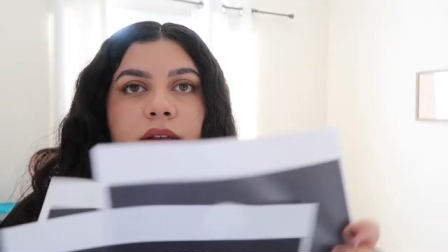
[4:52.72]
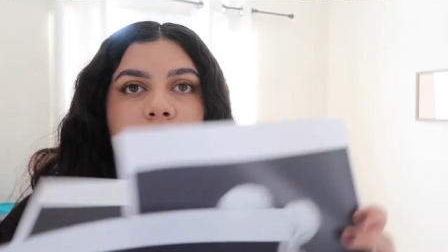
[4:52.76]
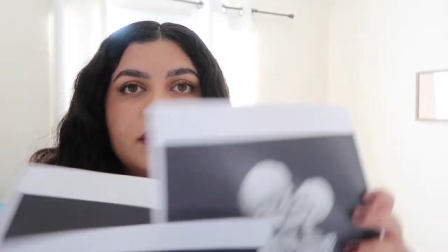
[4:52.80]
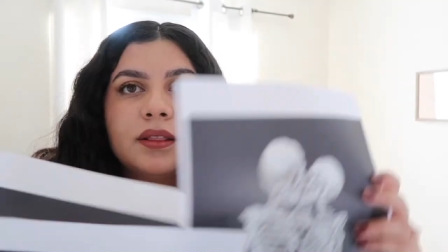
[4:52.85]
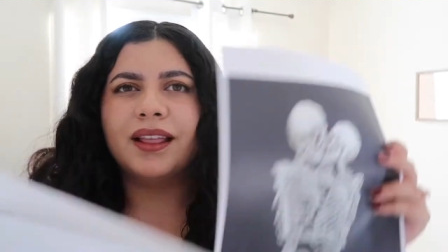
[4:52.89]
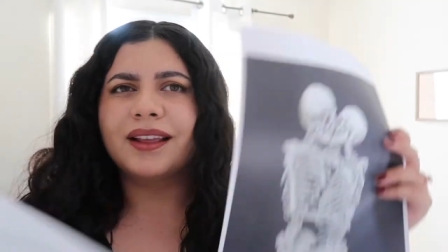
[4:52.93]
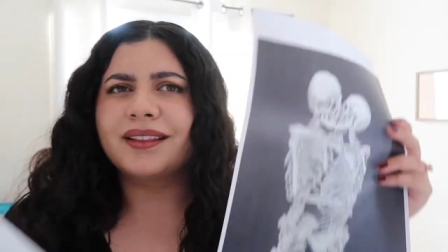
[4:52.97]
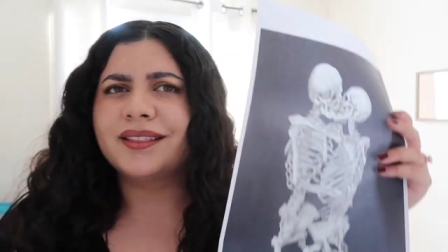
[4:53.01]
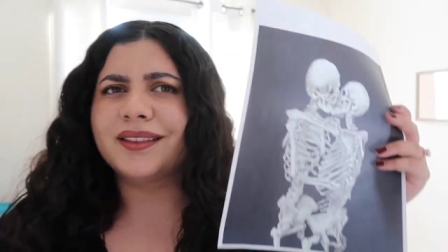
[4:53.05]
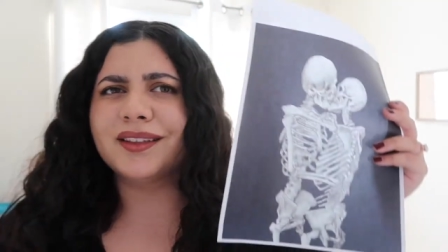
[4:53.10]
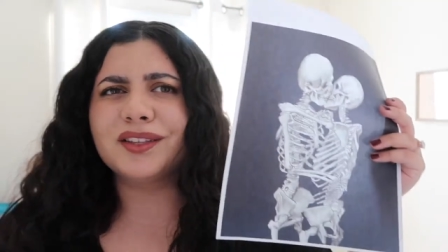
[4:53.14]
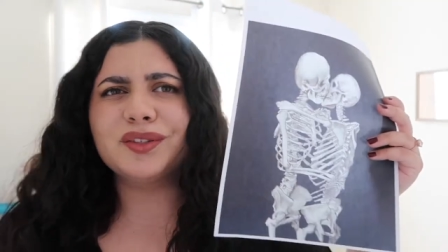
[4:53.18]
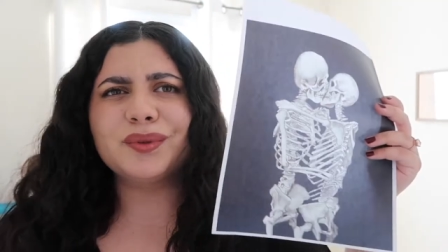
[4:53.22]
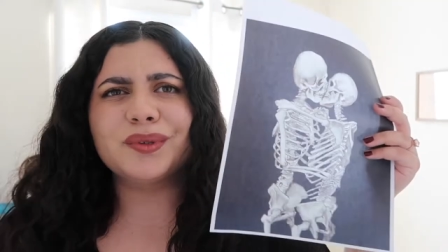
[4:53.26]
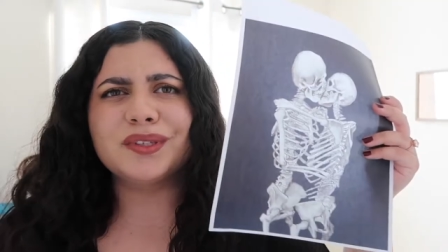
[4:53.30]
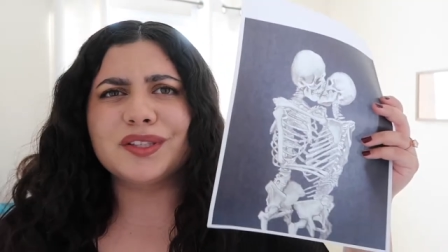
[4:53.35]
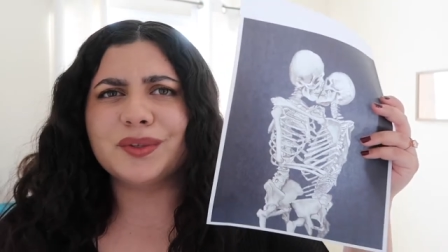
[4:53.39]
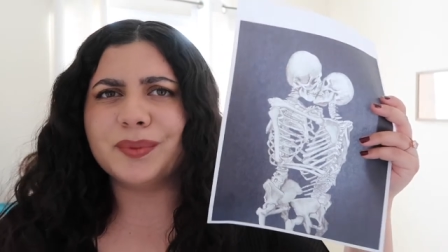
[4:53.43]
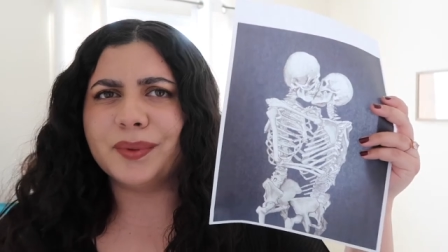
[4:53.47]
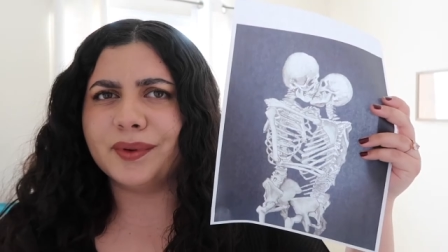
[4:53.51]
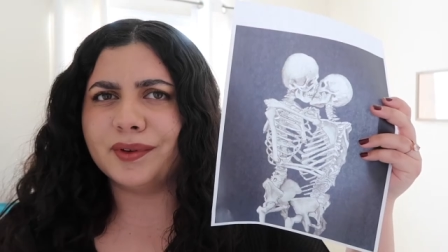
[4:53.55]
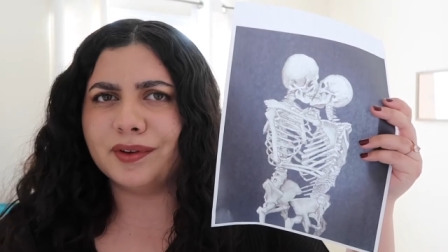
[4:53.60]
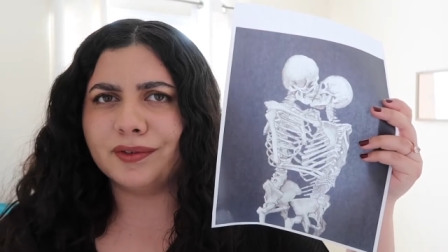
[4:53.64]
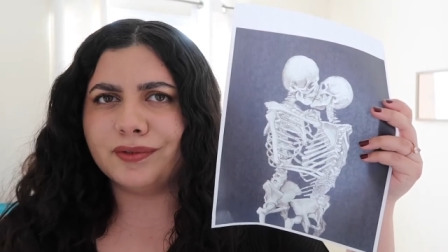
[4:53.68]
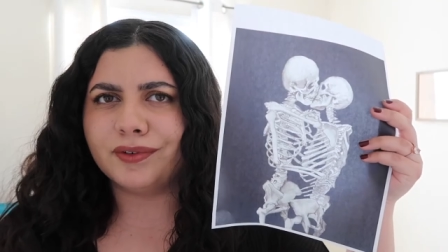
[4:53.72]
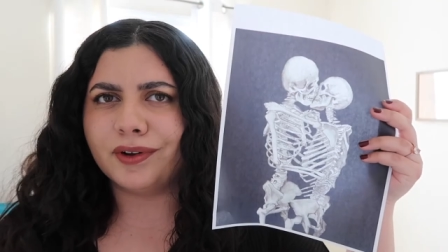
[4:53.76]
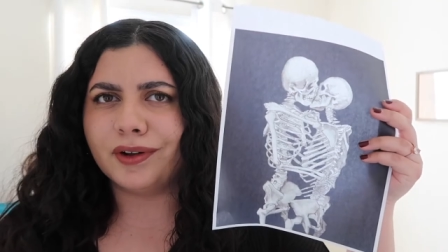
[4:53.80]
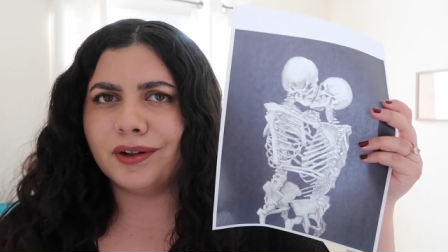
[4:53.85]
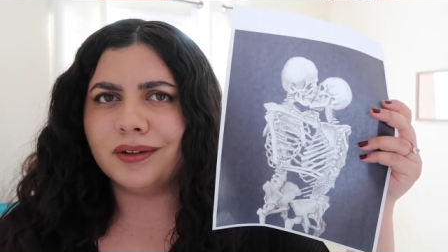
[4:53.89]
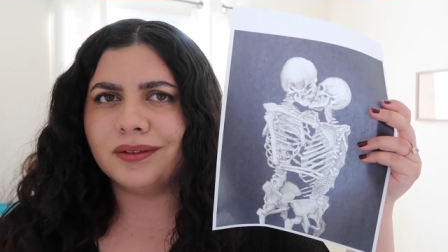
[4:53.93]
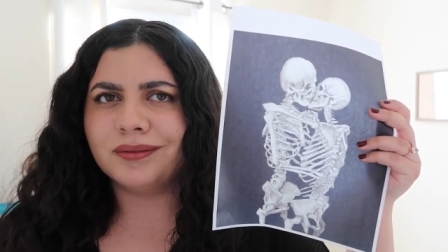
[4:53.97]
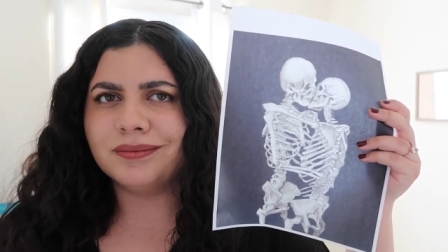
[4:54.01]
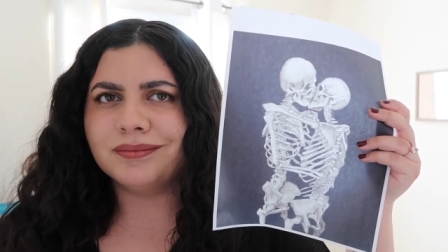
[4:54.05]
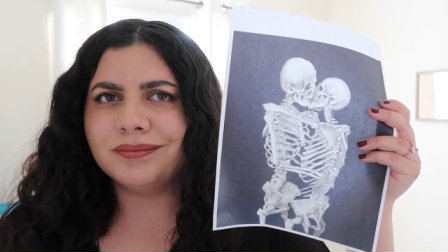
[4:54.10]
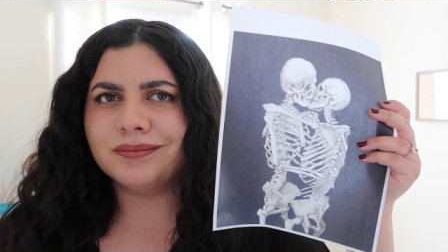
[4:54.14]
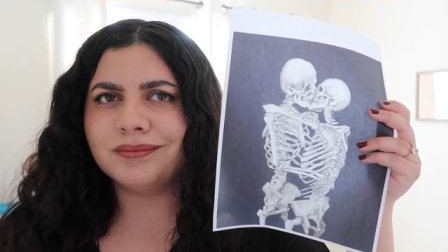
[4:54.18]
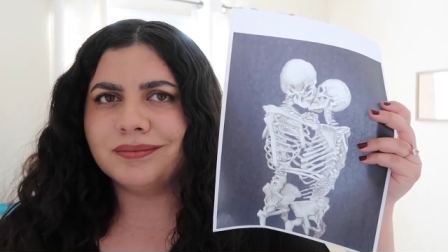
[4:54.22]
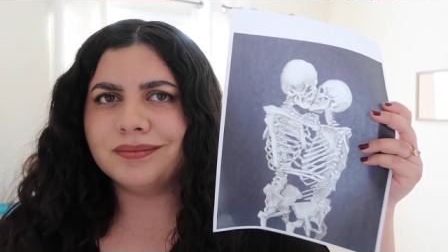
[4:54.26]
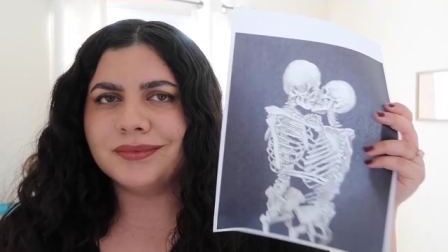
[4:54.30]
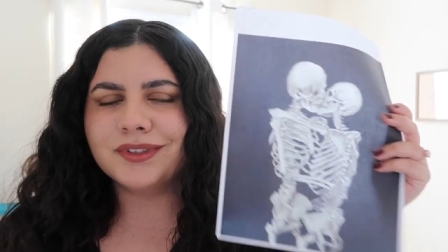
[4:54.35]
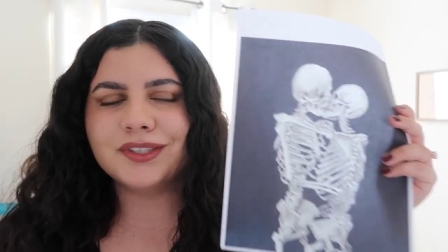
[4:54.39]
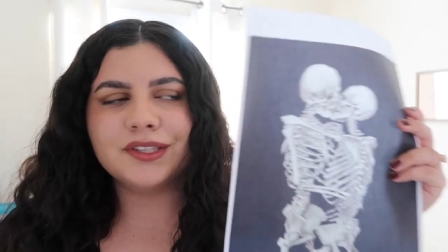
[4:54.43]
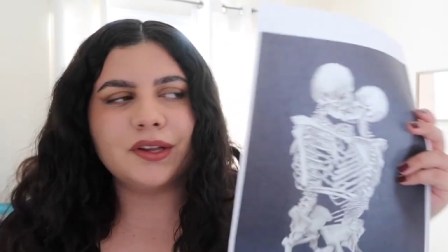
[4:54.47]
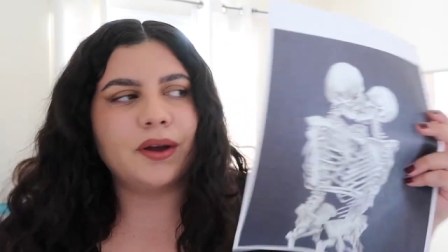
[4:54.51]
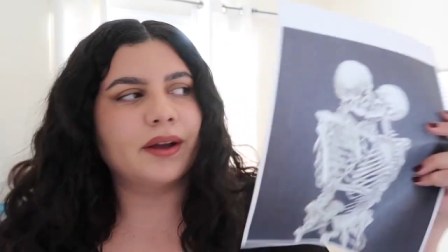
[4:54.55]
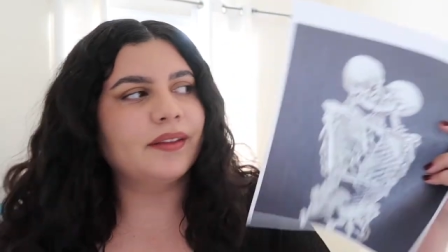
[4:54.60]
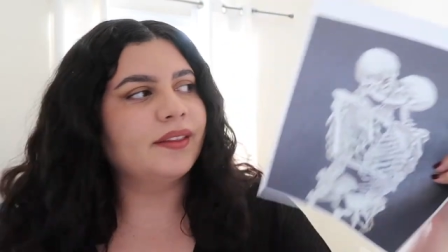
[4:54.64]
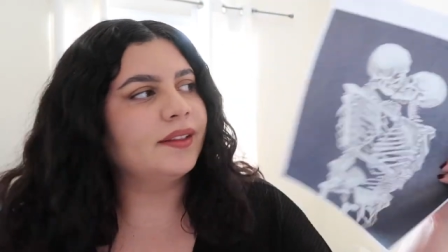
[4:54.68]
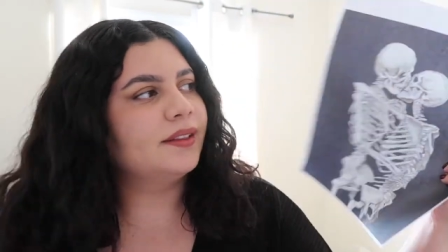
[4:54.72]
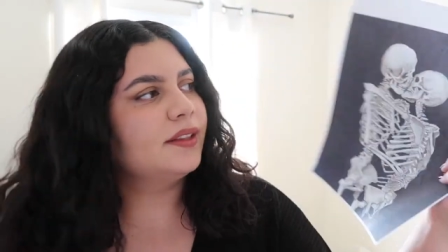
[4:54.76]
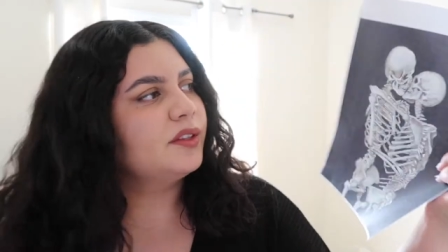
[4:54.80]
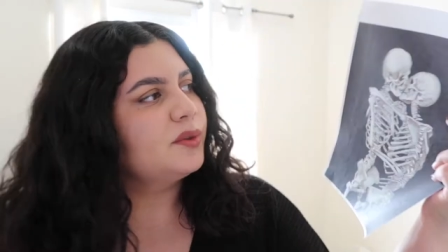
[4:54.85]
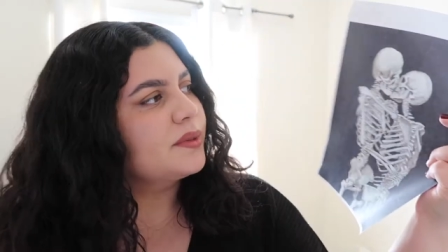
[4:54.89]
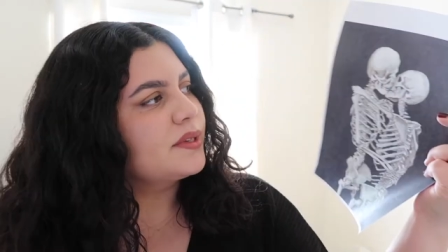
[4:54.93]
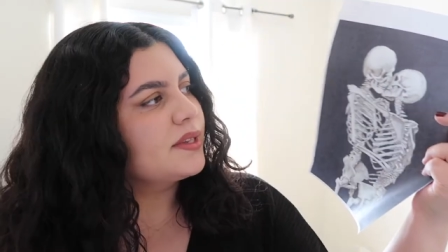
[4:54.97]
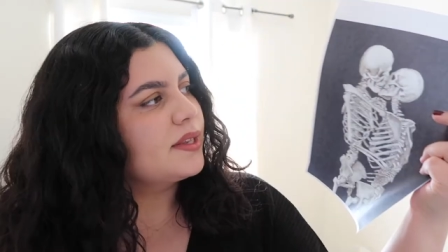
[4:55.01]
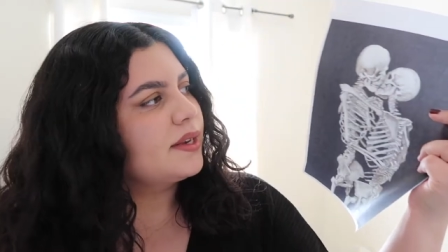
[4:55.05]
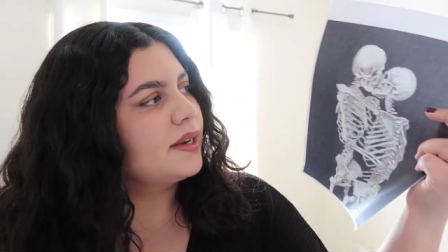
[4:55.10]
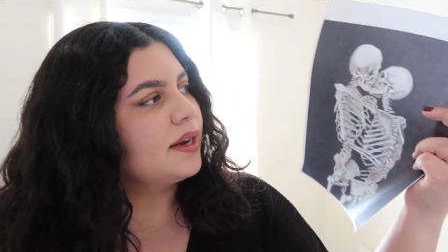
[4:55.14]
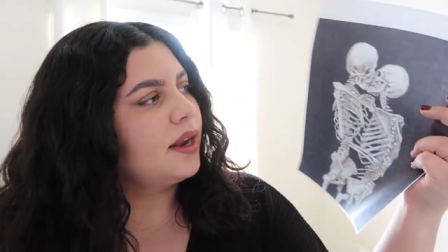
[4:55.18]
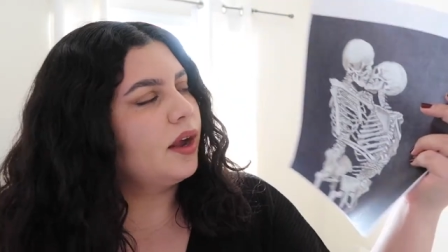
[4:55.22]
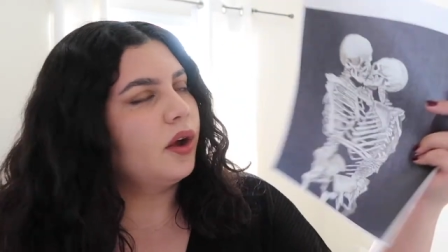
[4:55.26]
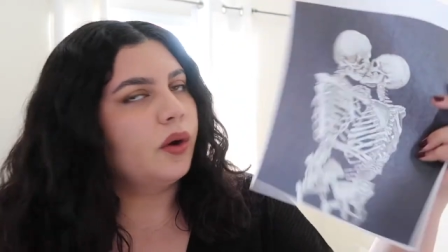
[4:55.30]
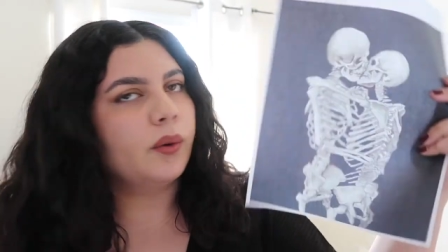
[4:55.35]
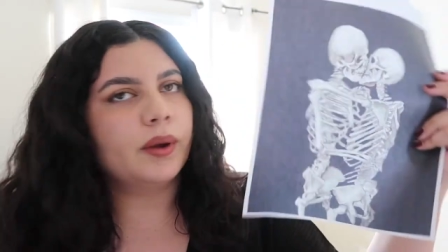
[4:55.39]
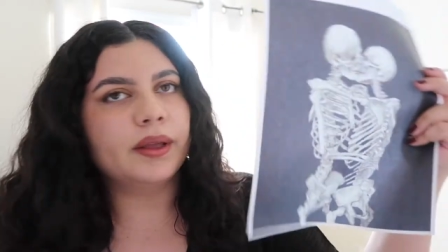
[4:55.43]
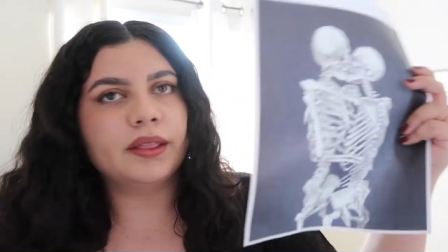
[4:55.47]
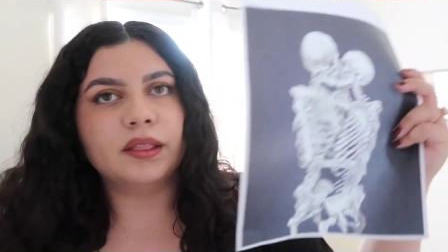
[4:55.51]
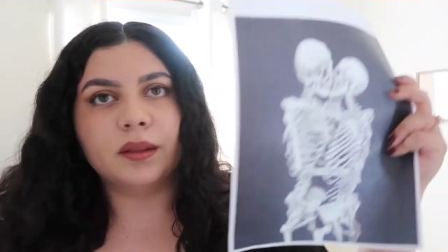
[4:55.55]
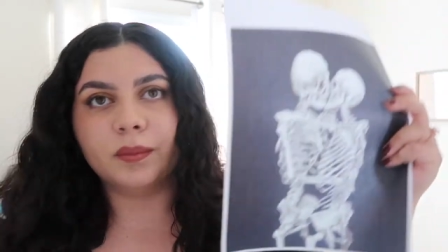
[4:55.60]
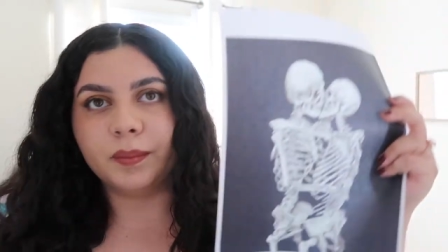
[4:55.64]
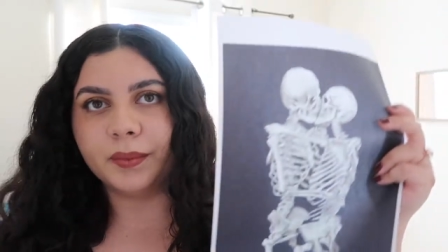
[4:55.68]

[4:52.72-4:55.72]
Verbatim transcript: like this one's beautiful. So I think this one's gonna go in the